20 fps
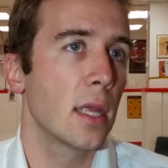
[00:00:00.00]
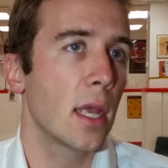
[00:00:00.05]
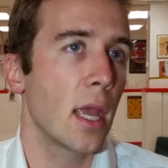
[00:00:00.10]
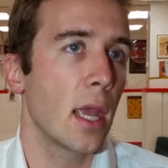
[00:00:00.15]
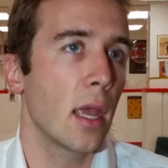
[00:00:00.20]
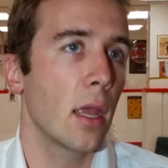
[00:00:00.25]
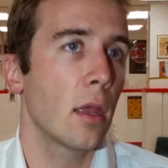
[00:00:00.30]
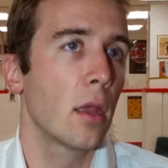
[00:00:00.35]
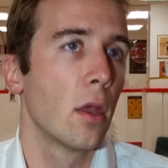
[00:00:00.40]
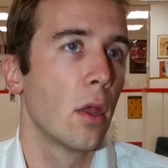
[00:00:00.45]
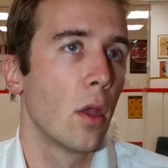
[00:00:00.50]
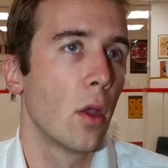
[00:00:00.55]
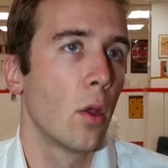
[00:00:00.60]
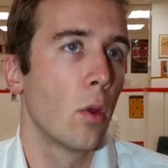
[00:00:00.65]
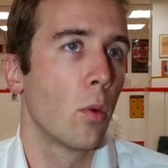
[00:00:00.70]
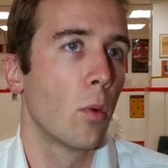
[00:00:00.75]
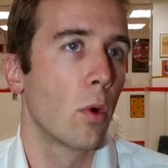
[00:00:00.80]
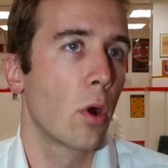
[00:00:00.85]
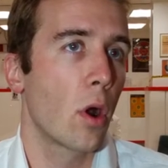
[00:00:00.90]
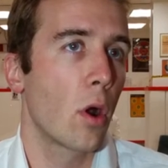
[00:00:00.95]
they
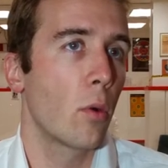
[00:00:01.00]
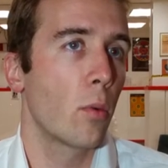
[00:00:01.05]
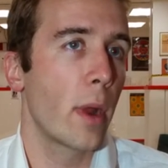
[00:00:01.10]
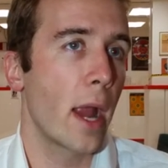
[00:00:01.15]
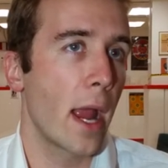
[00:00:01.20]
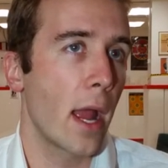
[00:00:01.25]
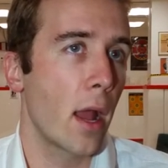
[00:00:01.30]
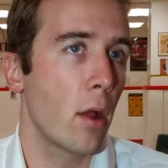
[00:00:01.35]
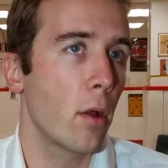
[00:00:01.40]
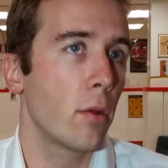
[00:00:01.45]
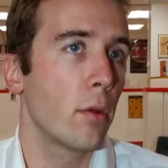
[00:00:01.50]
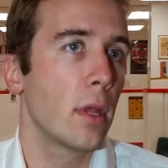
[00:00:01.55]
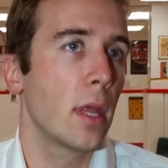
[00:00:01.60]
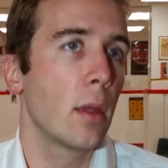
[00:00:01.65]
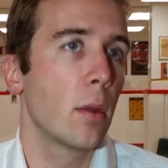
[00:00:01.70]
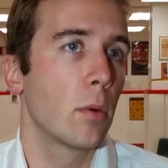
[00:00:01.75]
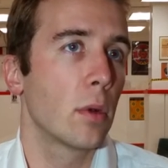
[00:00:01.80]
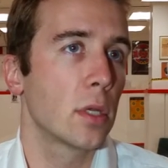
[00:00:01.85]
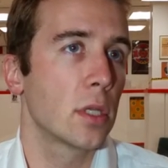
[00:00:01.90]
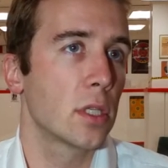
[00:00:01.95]
were around,
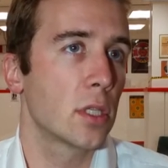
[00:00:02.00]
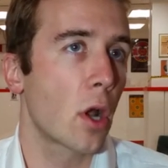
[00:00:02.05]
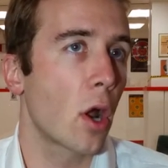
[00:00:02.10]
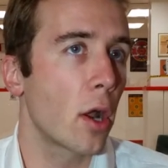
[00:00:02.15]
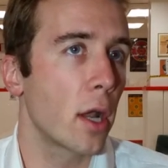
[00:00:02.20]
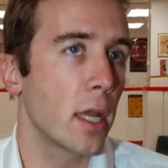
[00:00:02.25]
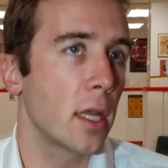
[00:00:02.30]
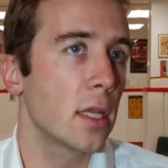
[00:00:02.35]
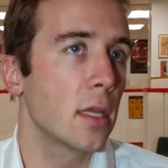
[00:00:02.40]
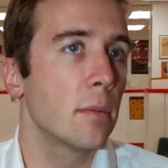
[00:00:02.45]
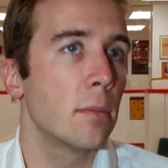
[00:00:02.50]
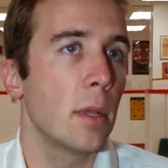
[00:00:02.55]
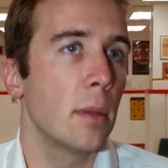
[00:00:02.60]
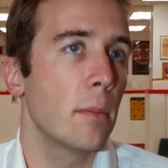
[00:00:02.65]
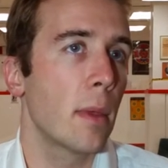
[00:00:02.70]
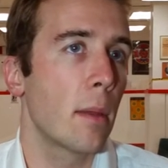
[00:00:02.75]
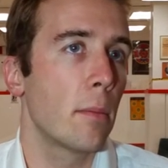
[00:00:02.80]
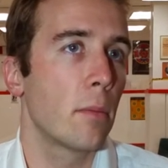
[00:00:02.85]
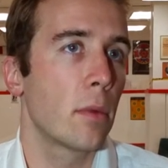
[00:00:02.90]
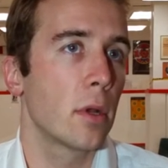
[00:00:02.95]
they were starting to be
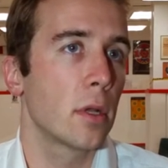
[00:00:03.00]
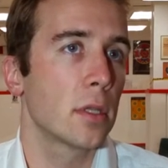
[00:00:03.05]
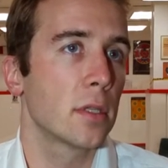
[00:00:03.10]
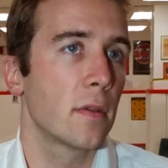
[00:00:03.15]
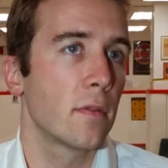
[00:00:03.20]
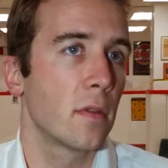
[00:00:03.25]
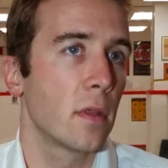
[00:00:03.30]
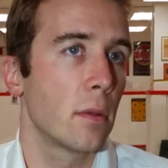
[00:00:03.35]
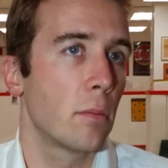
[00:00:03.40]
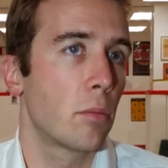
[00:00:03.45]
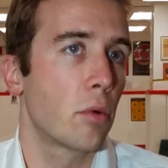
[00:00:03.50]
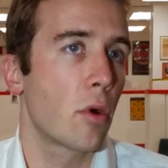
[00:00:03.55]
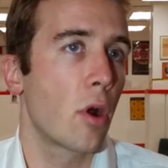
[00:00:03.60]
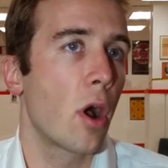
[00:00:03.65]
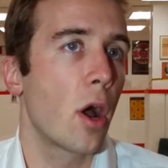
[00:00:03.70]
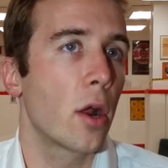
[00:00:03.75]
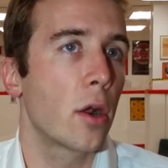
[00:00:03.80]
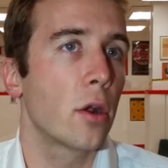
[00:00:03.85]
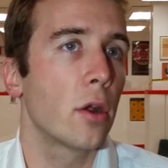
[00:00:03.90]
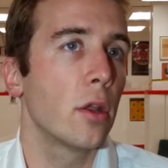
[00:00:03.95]
members of the
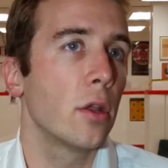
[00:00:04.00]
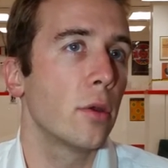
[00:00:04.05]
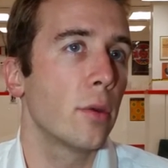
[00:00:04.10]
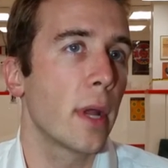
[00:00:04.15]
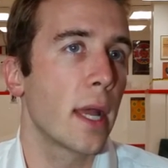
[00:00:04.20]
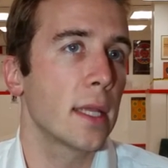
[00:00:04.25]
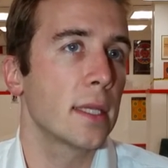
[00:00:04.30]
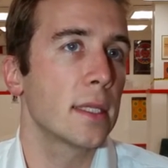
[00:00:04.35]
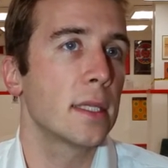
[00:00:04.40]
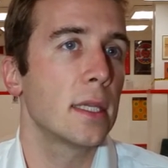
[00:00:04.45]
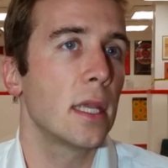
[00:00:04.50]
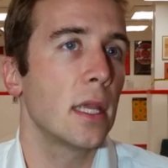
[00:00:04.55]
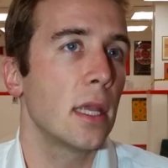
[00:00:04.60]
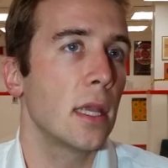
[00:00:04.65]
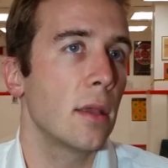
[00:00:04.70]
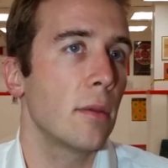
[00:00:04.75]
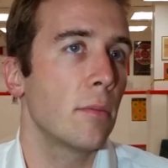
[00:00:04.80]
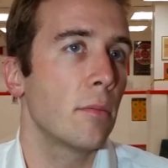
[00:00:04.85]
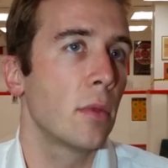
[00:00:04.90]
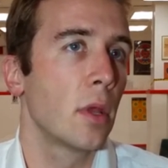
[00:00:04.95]
broader US
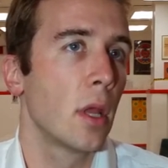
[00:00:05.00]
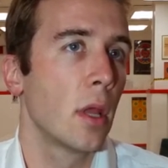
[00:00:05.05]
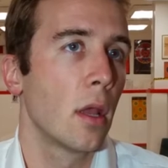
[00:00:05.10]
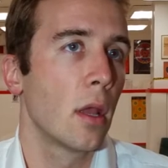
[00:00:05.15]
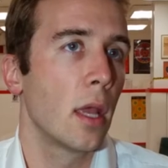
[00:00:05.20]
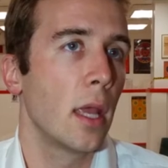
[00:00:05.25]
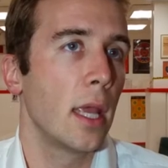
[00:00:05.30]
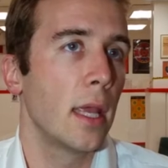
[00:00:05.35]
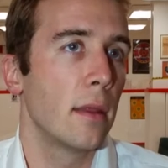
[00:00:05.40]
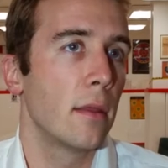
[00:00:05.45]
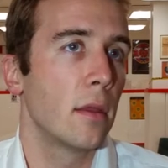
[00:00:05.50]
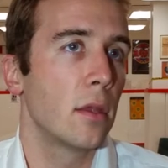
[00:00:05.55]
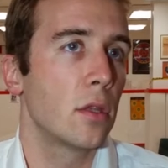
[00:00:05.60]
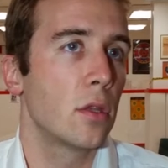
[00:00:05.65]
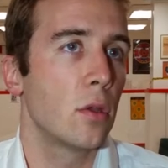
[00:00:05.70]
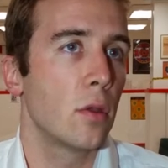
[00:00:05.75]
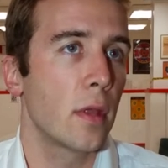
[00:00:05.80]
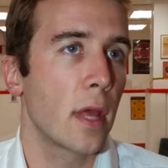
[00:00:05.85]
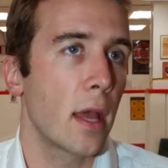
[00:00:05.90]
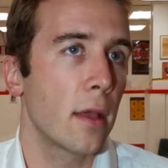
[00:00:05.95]
team in the
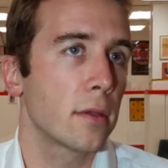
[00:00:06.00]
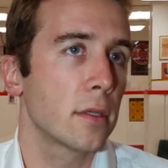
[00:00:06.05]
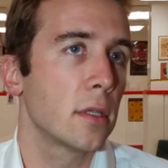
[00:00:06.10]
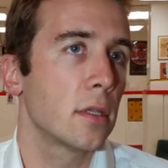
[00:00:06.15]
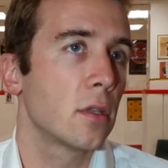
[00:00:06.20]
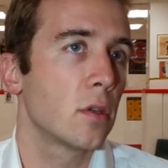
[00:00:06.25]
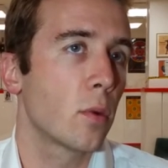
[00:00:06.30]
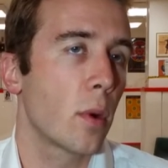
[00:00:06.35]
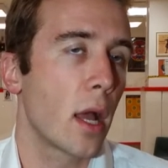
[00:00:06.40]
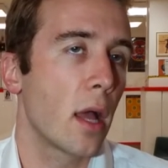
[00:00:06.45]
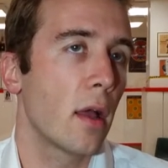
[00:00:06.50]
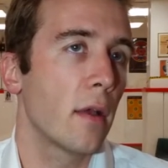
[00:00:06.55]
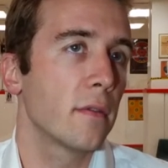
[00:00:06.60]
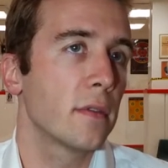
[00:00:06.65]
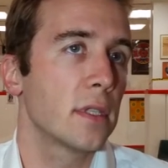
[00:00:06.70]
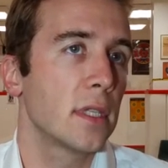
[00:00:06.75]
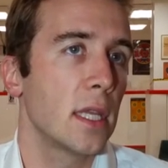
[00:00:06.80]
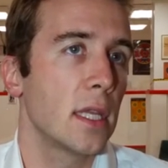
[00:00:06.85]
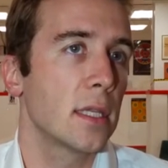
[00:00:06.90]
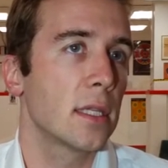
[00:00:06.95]

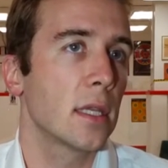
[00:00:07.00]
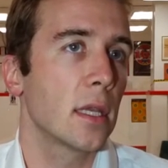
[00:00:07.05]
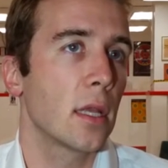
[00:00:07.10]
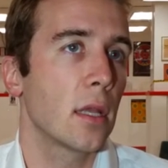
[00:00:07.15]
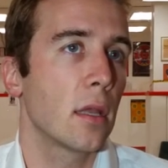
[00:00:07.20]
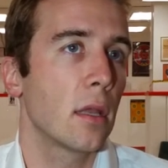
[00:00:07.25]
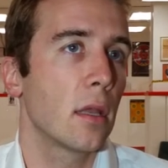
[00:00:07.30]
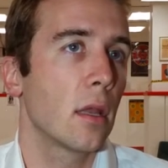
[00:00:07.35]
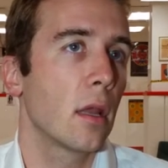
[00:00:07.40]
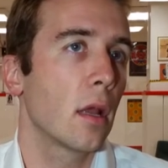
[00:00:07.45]
2012 season.